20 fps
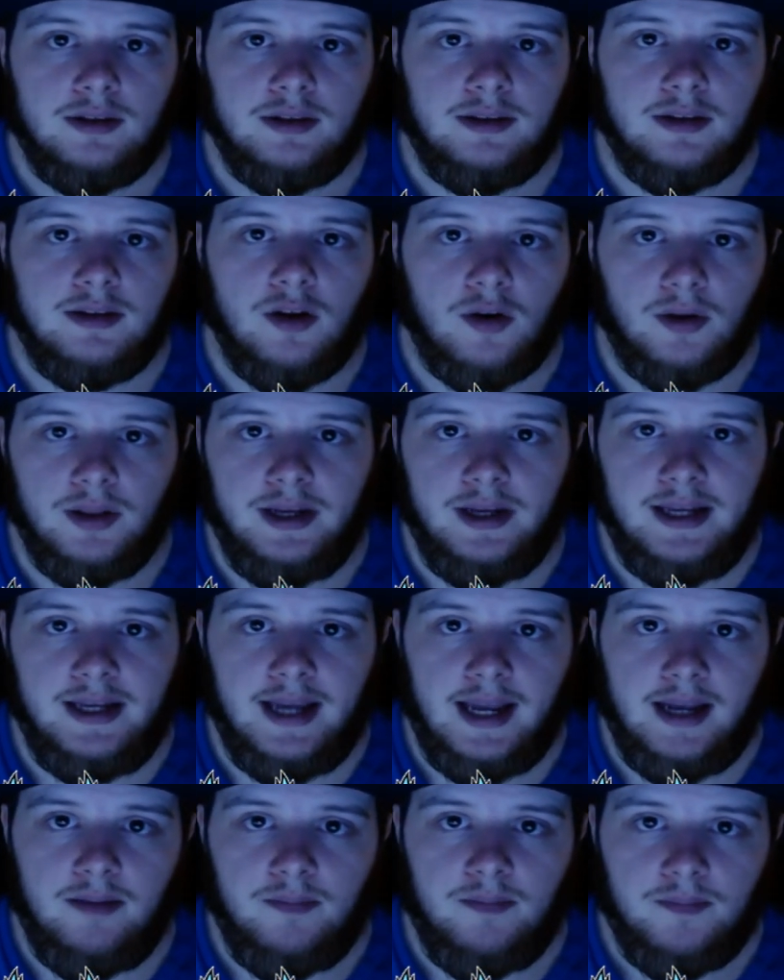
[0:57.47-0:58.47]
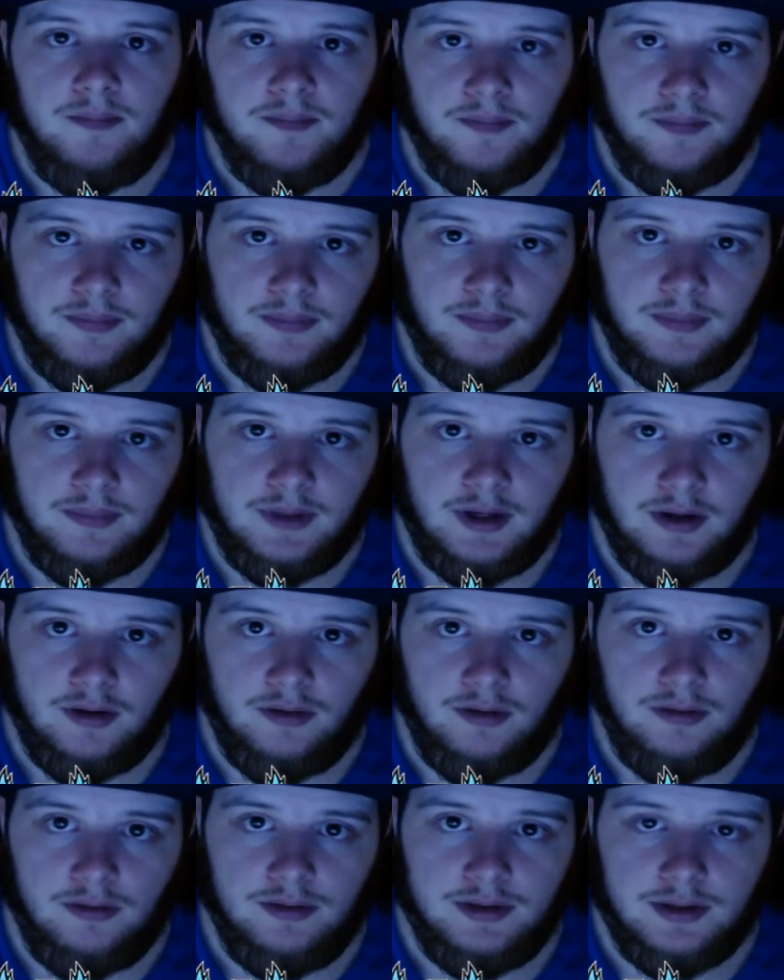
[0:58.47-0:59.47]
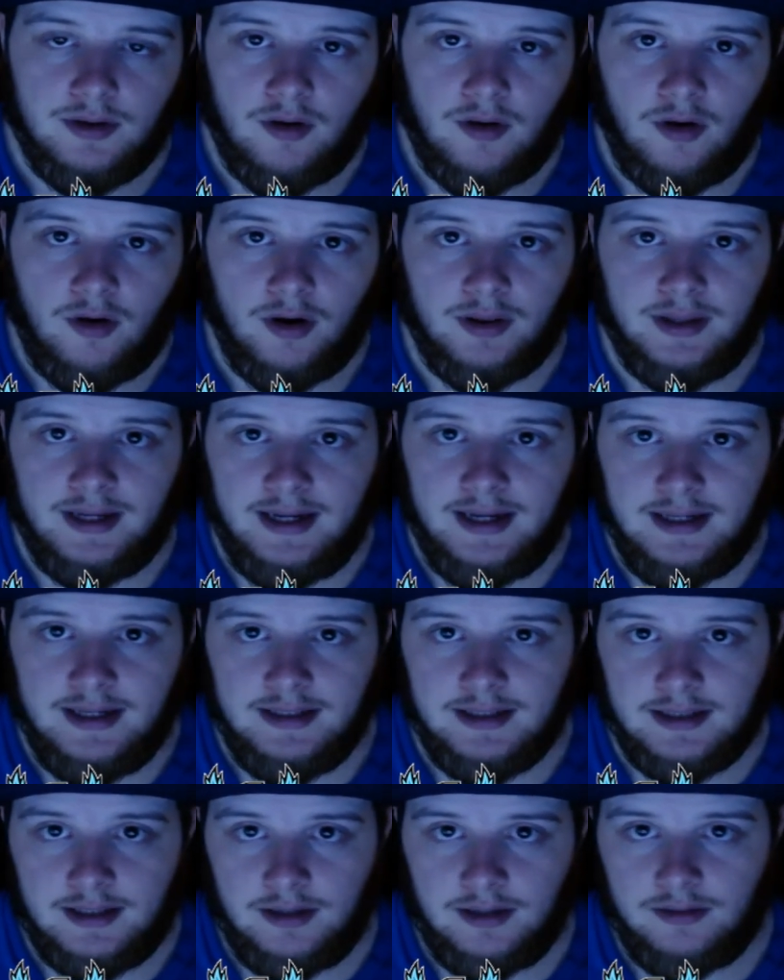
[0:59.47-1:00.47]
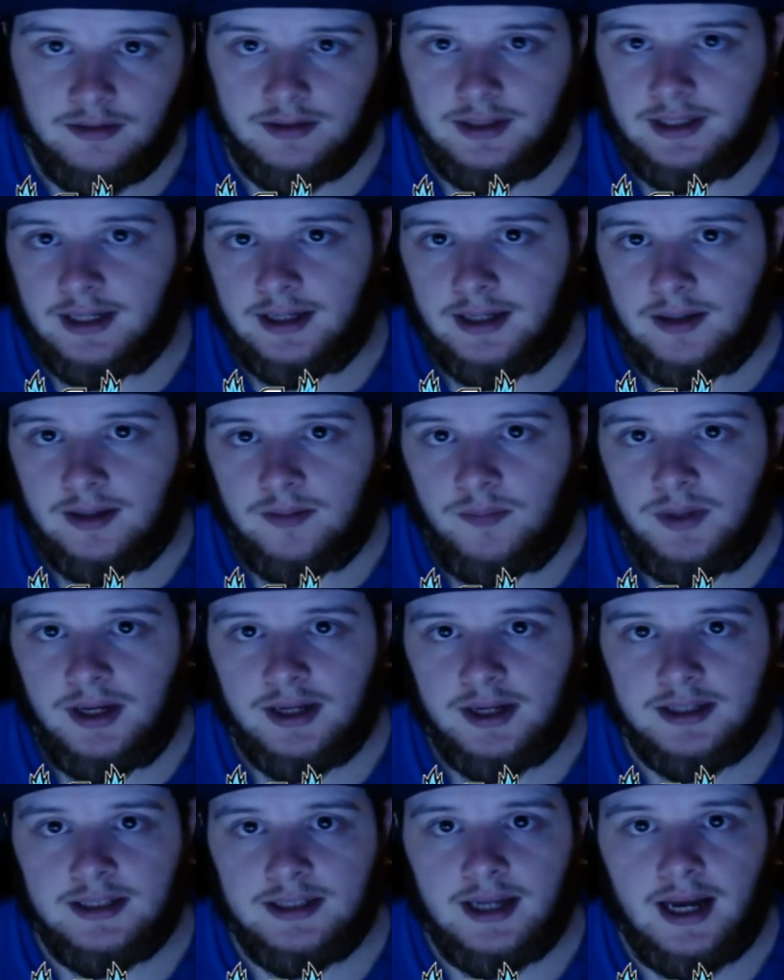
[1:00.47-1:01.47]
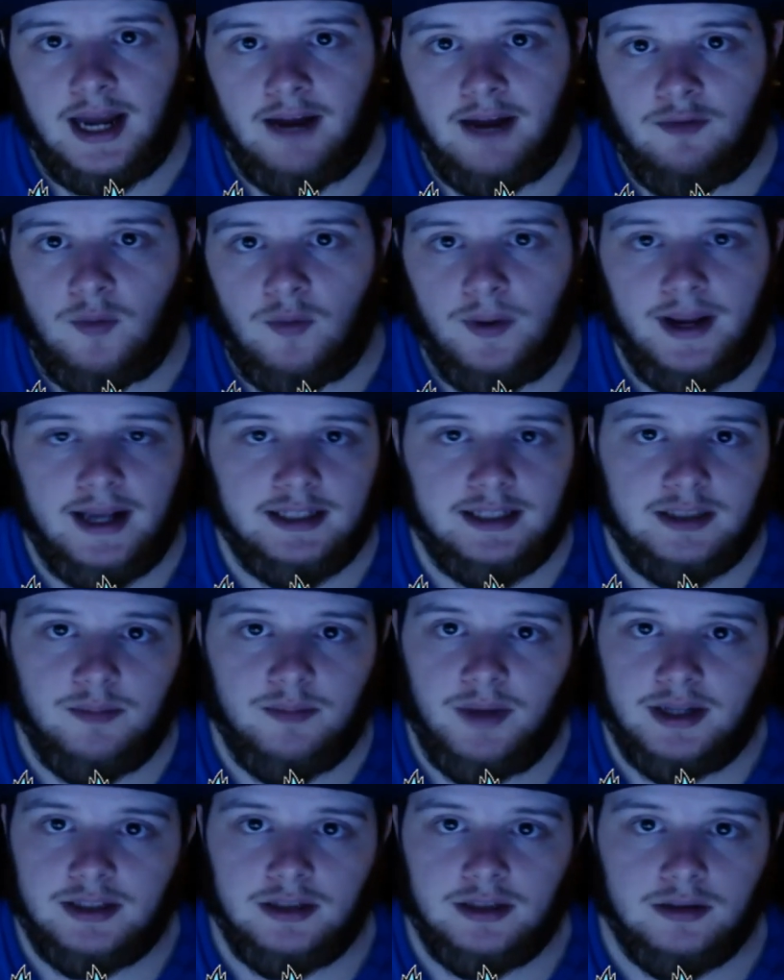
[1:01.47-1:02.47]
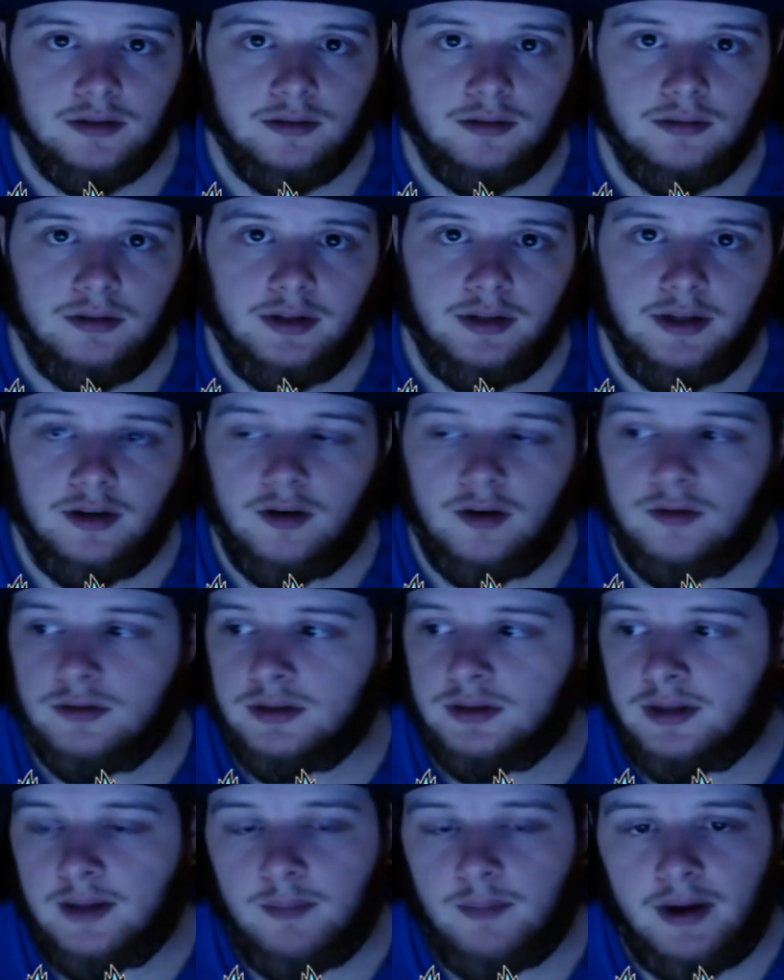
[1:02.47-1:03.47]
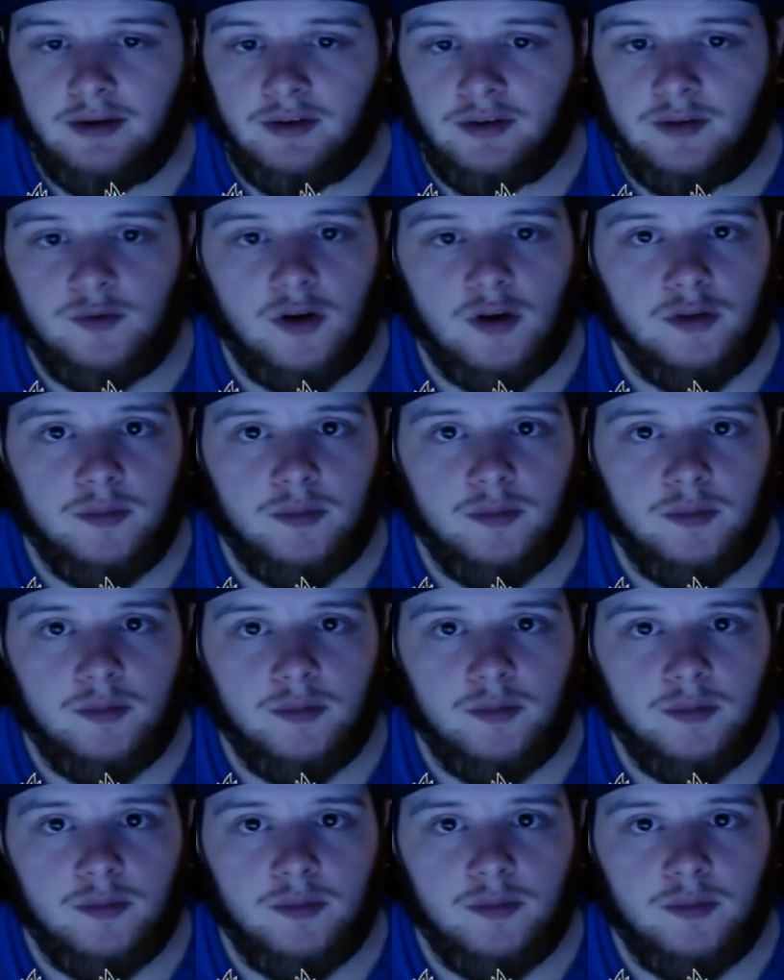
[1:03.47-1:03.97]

Early game kills are the easiest kills to get because not everyone has the best loot. They might run around with